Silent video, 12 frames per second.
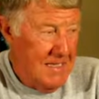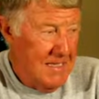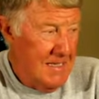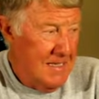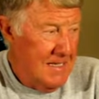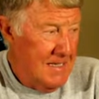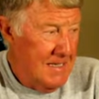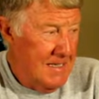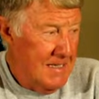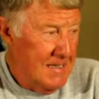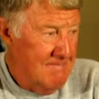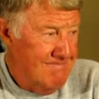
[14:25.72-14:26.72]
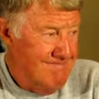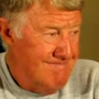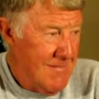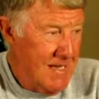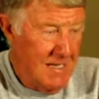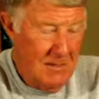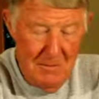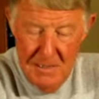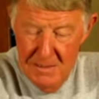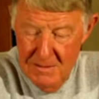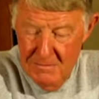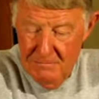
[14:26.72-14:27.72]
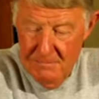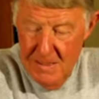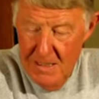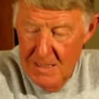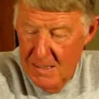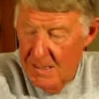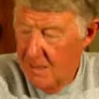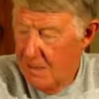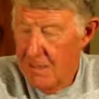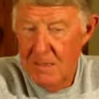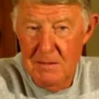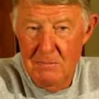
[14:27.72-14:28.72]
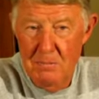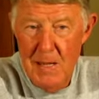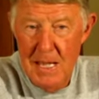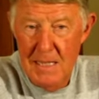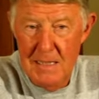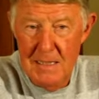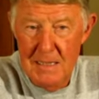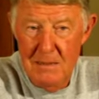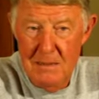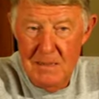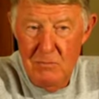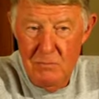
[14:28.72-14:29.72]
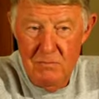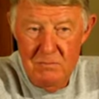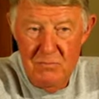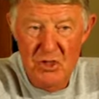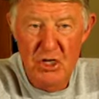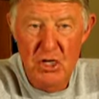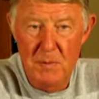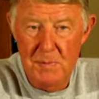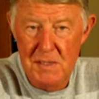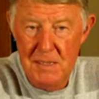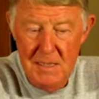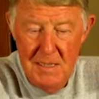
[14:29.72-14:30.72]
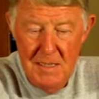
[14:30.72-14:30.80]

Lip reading: And anyway, get you a good bag of chips.